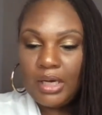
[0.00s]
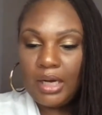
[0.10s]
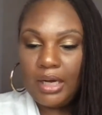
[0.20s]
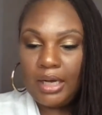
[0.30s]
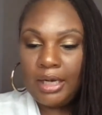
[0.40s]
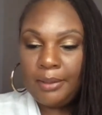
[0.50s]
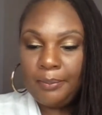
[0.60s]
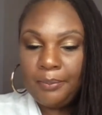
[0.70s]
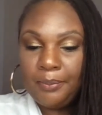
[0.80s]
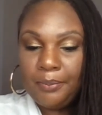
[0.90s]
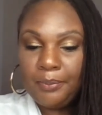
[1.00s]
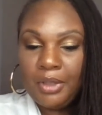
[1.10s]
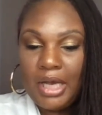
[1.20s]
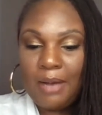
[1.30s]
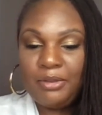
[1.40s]

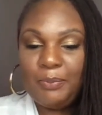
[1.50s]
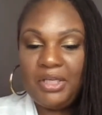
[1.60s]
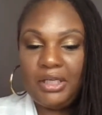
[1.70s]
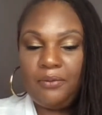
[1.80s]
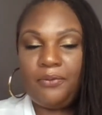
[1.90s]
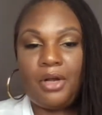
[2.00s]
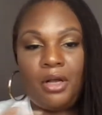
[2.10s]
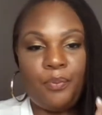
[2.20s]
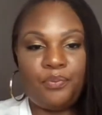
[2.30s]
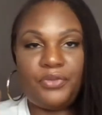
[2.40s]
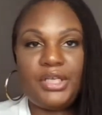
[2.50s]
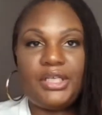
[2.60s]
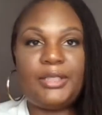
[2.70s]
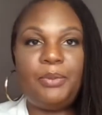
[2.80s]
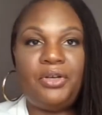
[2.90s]
I'm speaking from the
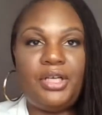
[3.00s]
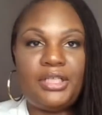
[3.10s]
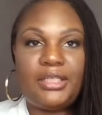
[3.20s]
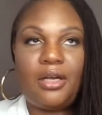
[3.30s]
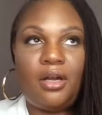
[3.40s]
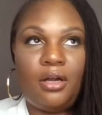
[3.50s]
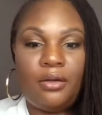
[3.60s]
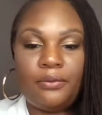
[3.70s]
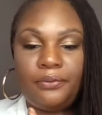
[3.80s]
experience of